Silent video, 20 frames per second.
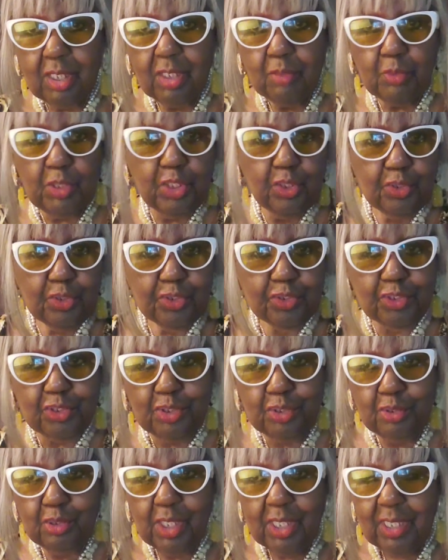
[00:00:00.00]
We used
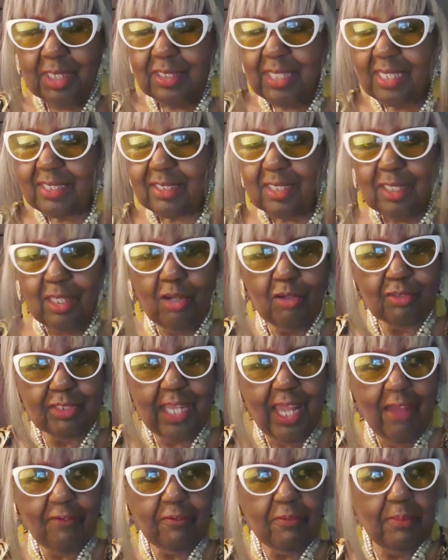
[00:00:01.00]
to. Takes a long
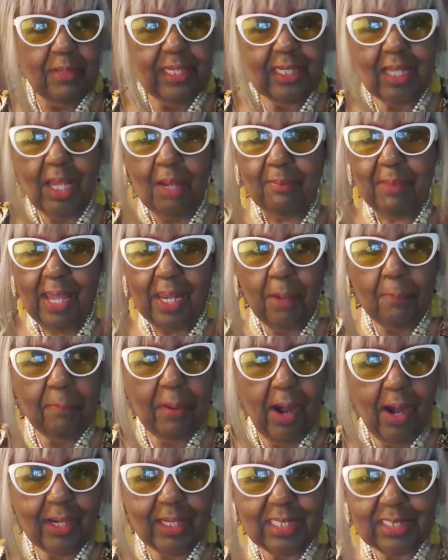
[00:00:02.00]
time for me to come out of
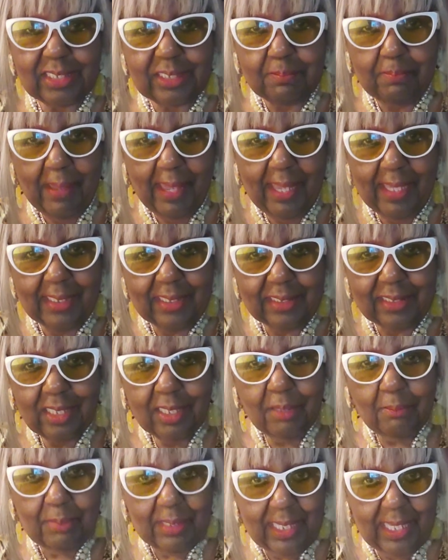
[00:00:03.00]
parking space.
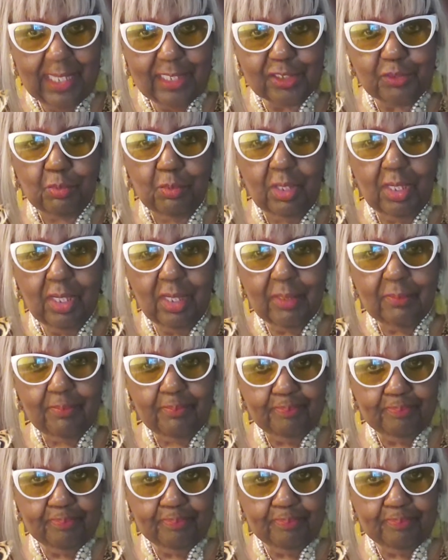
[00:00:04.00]
But guess what?